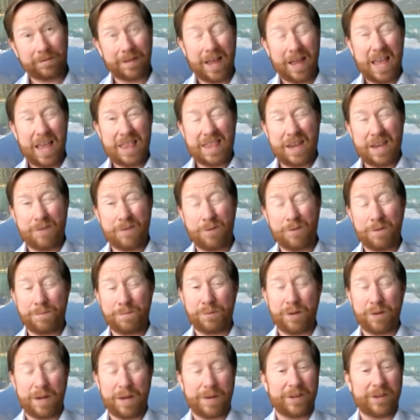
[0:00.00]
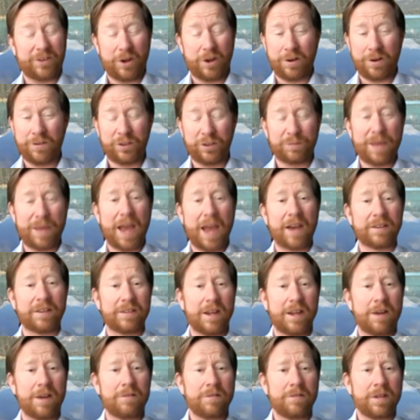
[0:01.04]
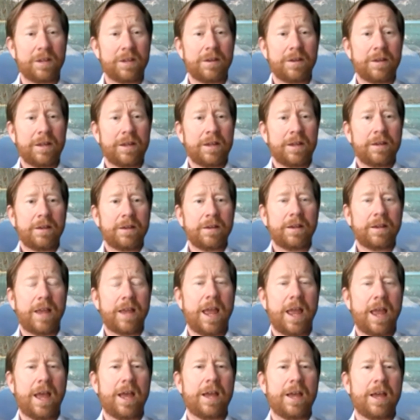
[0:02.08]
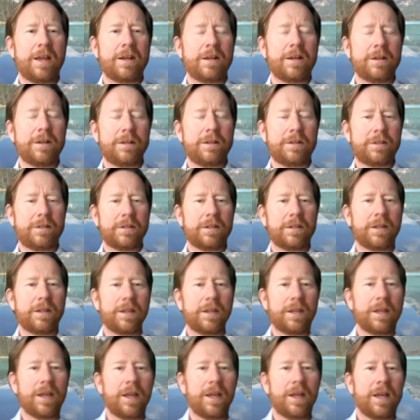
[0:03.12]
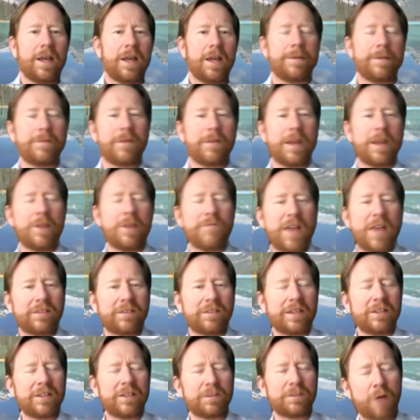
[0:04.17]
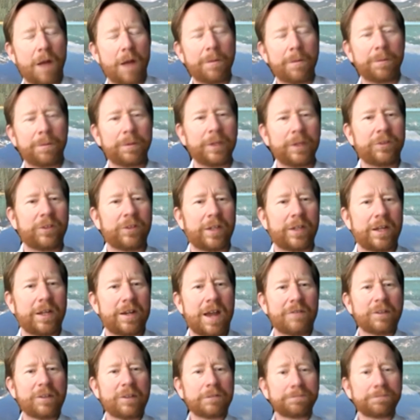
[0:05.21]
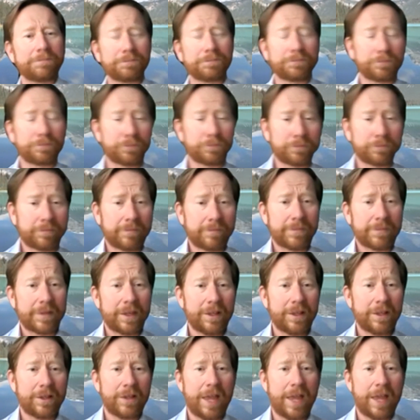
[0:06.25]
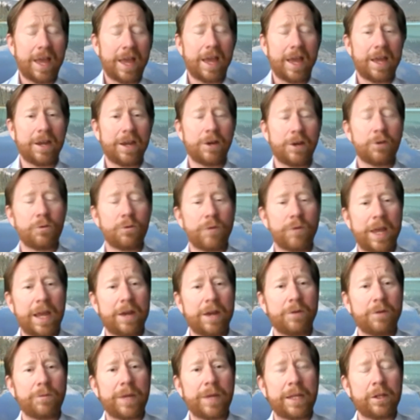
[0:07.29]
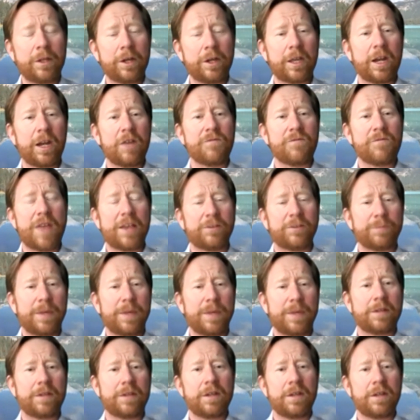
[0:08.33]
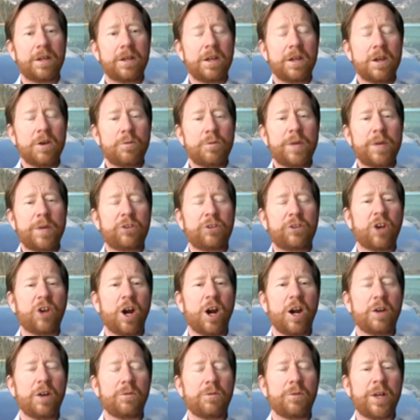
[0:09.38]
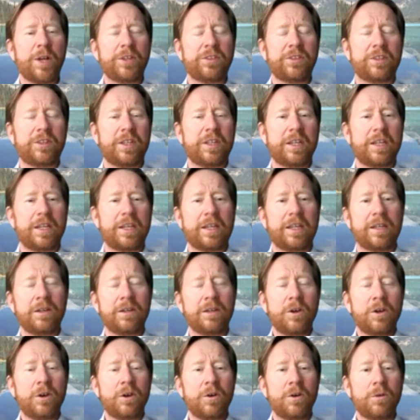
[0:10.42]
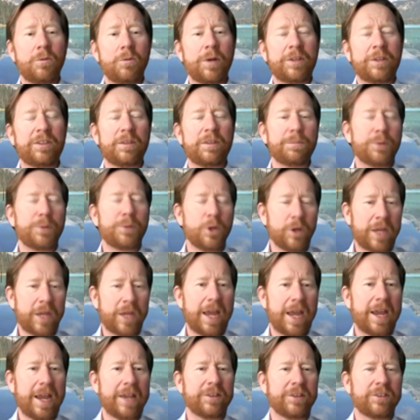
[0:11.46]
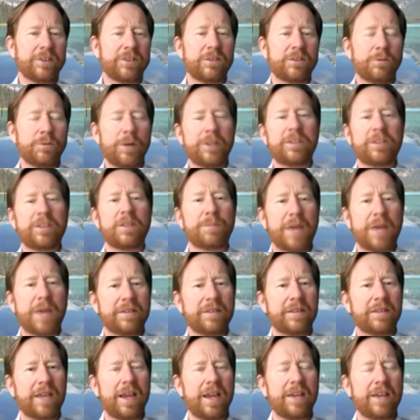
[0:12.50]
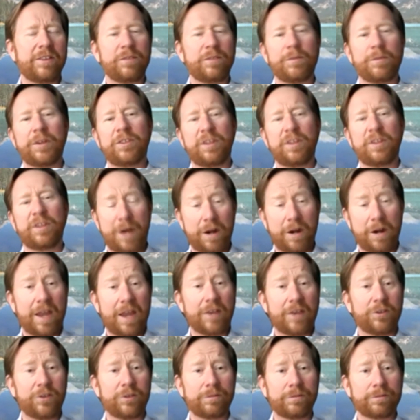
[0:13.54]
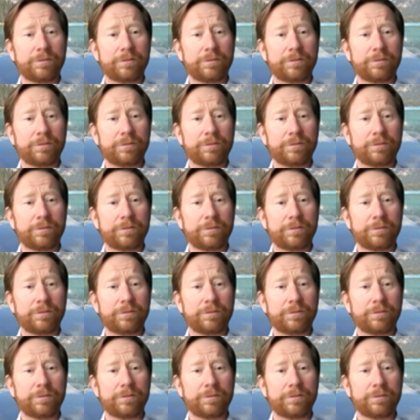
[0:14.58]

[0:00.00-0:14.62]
think we're pretty much out of SPACs now. and I'm investing the probabilistic endeavor. And when we look at investment, we chart what's the bull case, what's the base case, and what's the bear case.